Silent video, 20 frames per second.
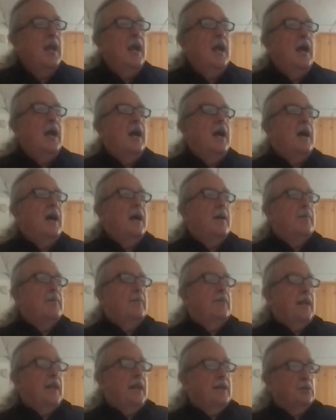
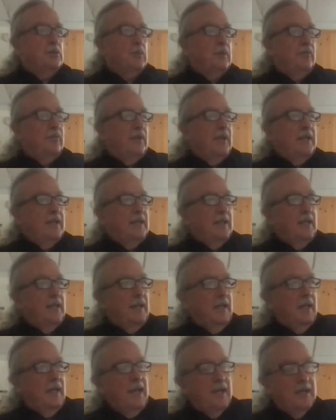That's reflected
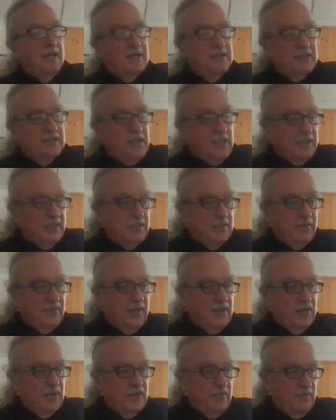in Canada's
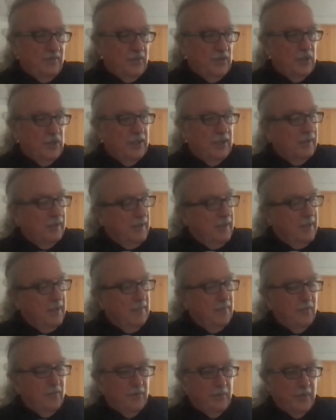Conservation Vision,
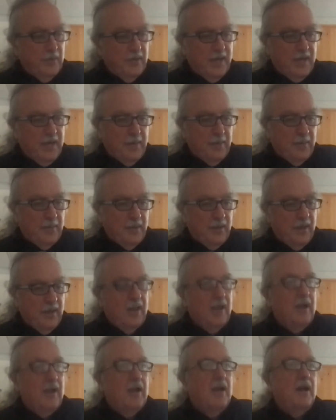again from NAP,
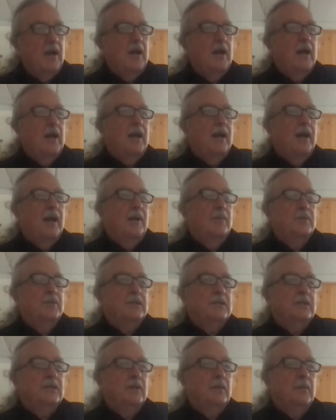and I'm
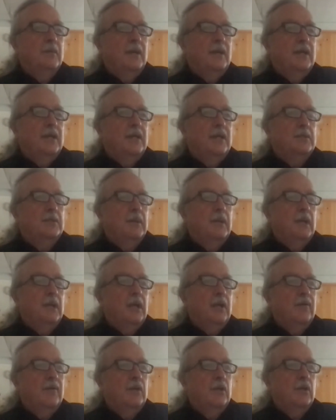still amazed.
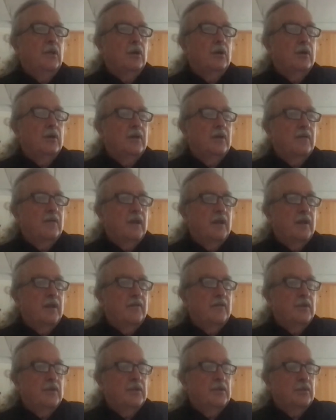But if you go to the very
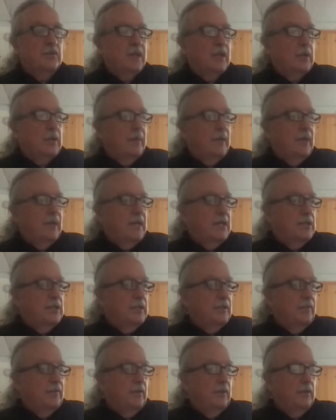first
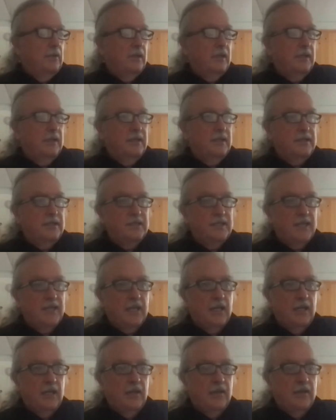recommendation, if you look at the
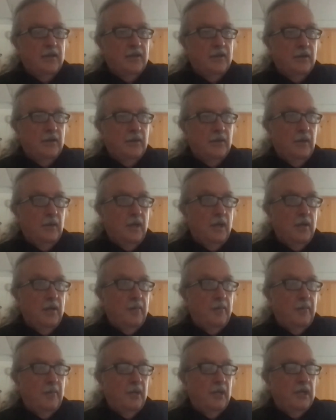second and third
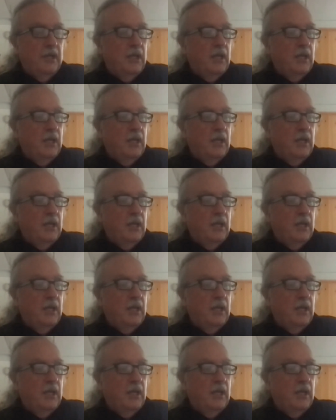bullet,